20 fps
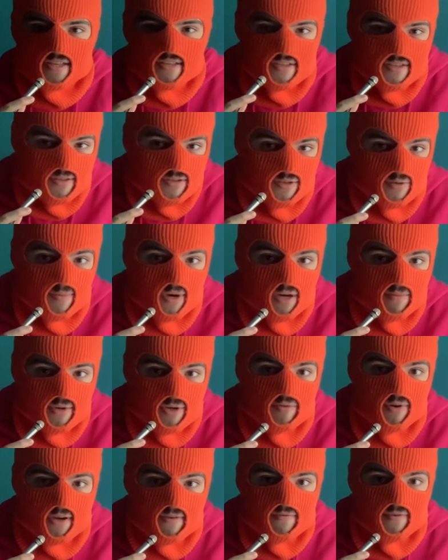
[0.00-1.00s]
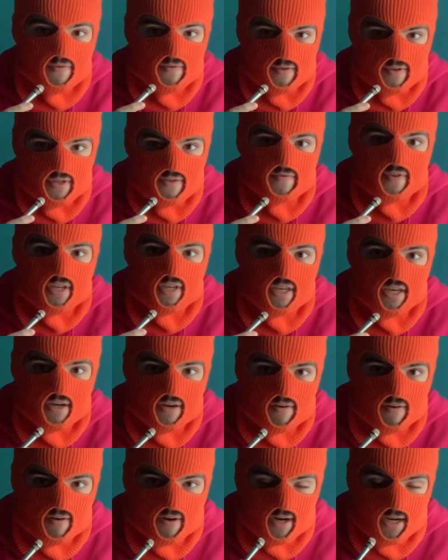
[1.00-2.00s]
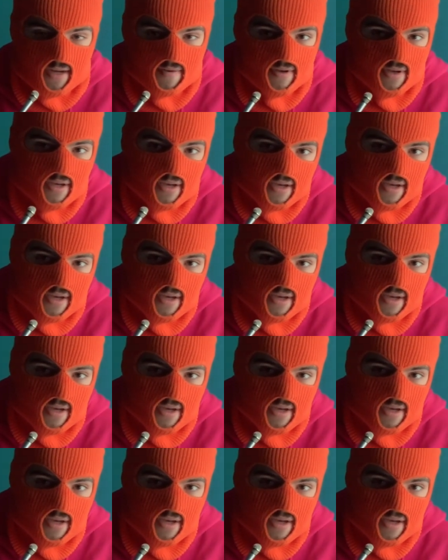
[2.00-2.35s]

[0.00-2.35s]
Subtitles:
you better be grateful for this video. All right.